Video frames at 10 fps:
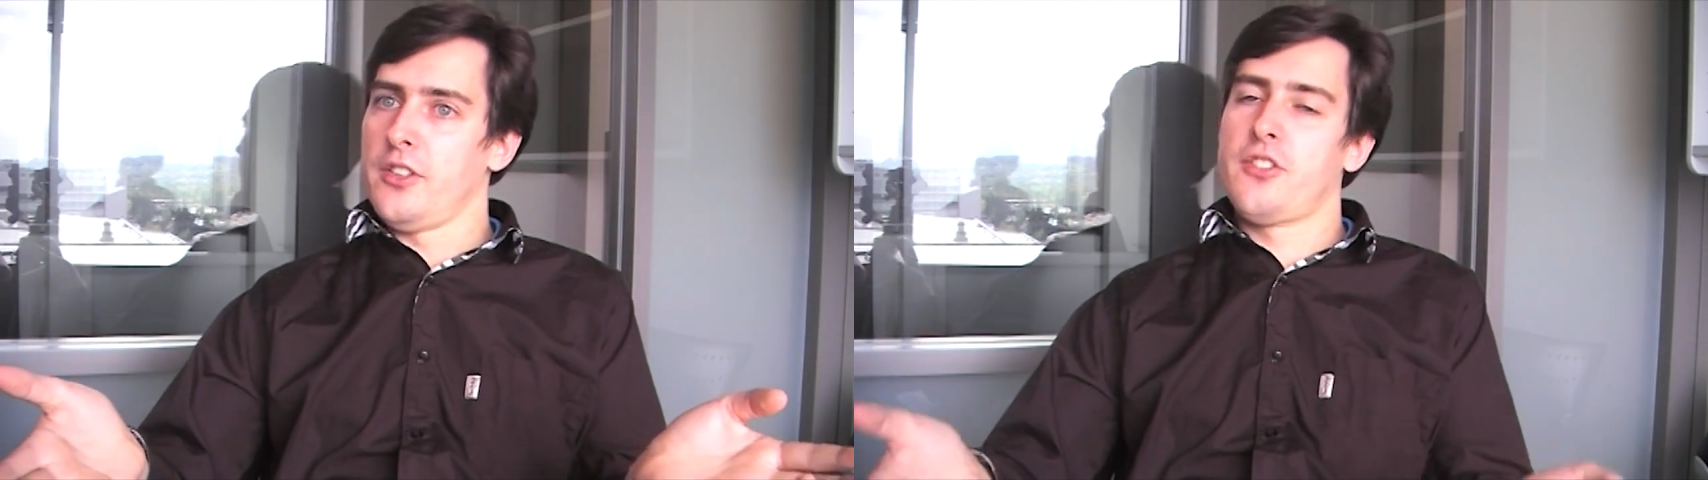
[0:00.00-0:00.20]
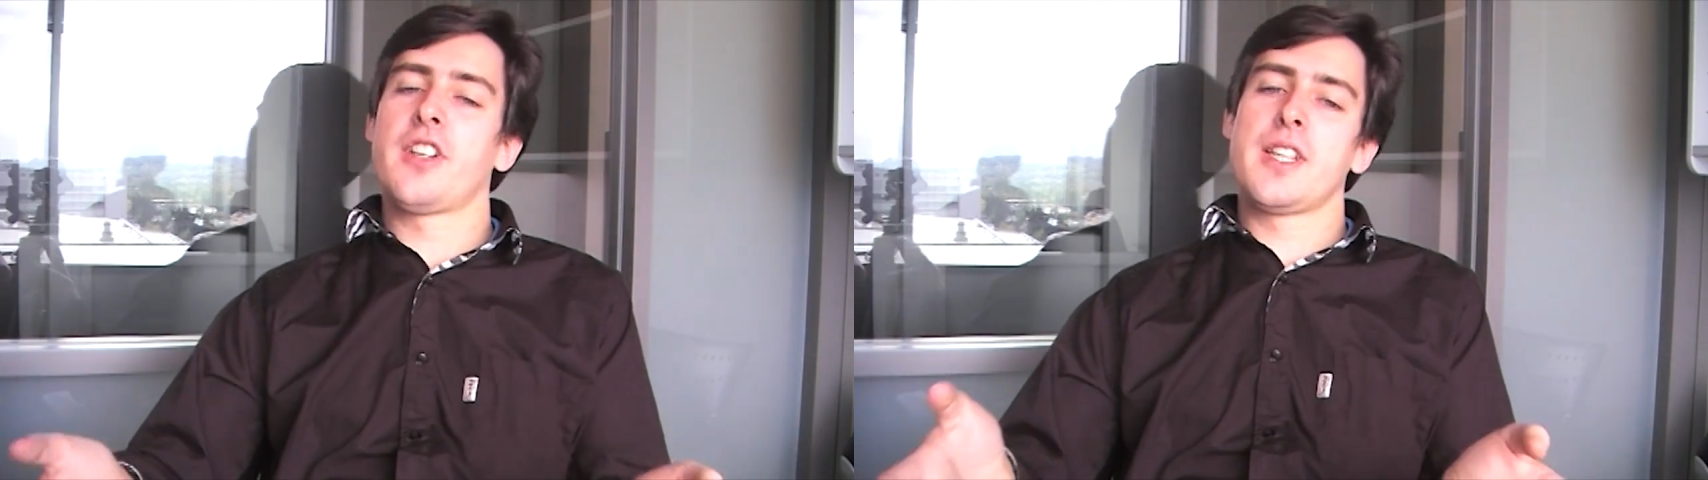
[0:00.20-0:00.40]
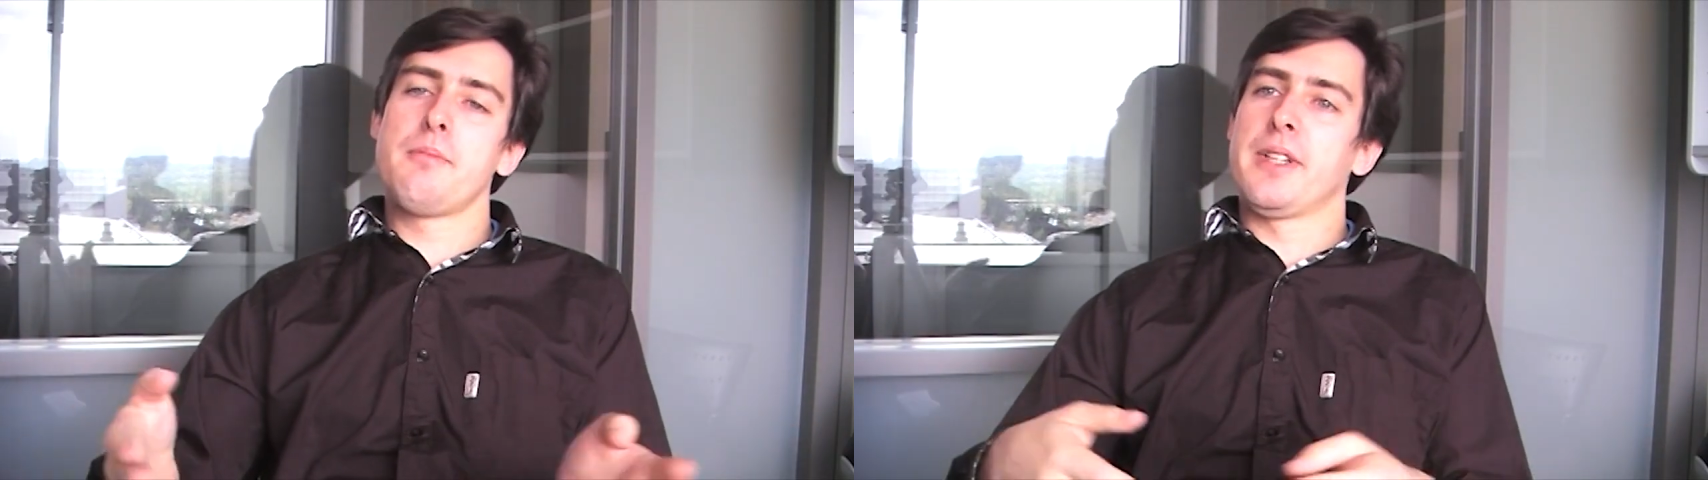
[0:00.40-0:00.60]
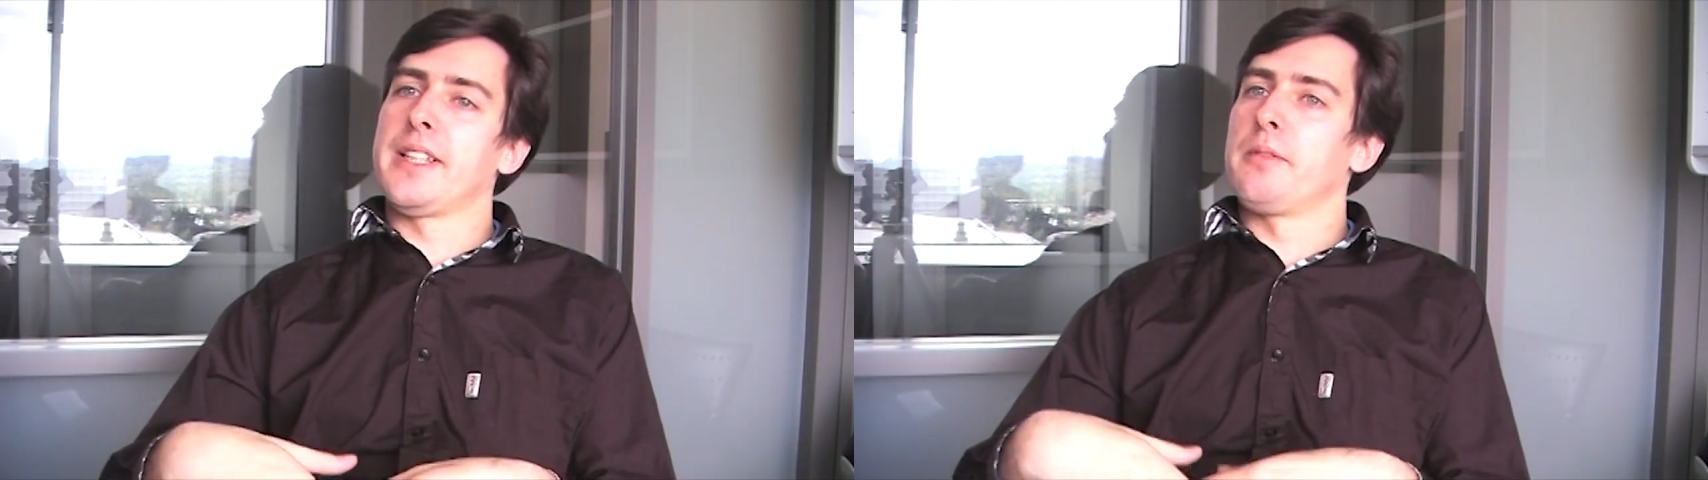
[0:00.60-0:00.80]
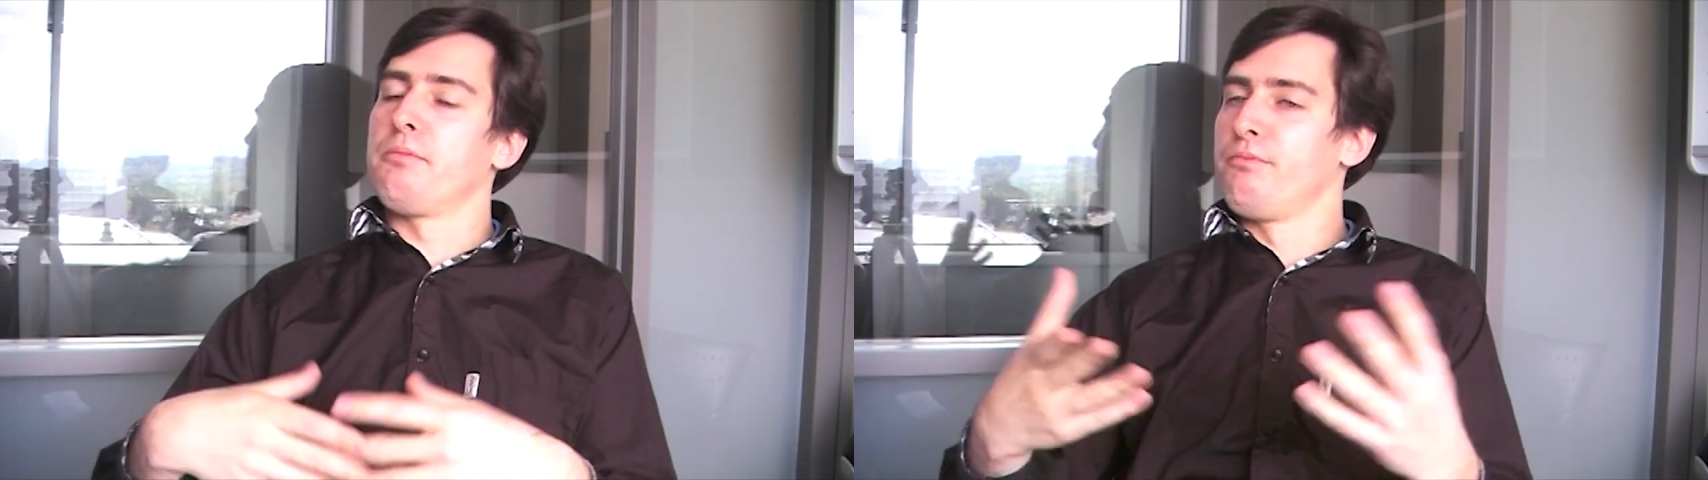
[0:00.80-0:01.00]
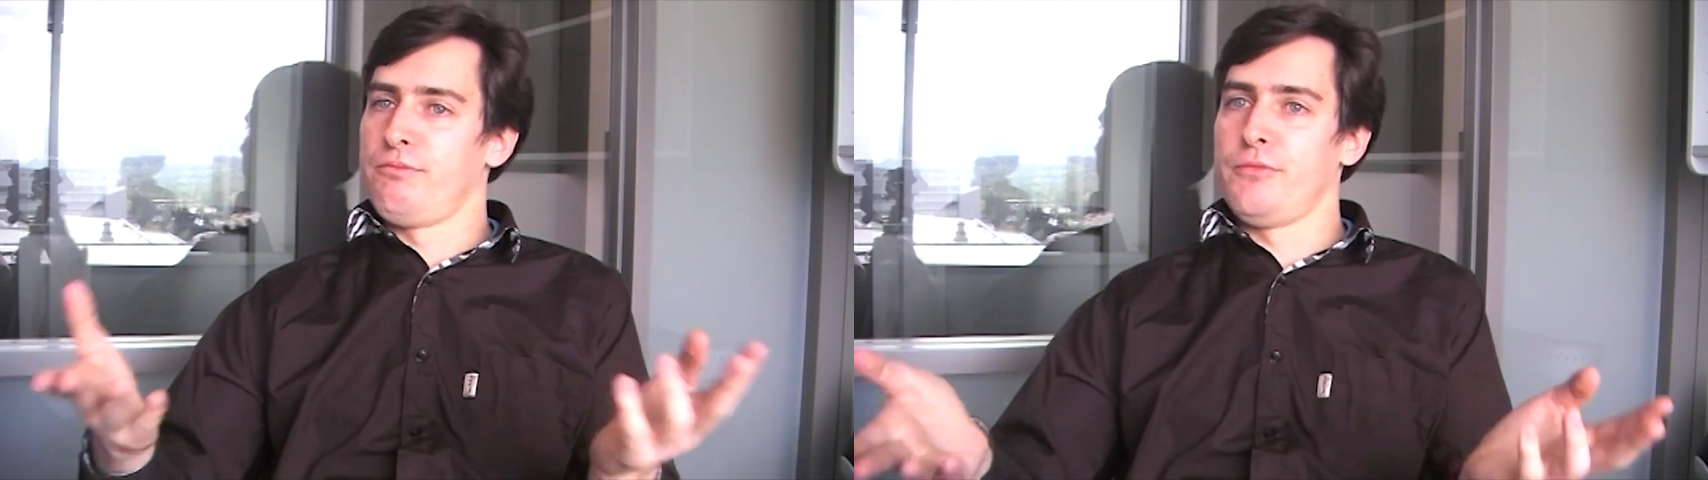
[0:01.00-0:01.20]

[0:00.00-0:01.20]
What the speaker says: stream, and then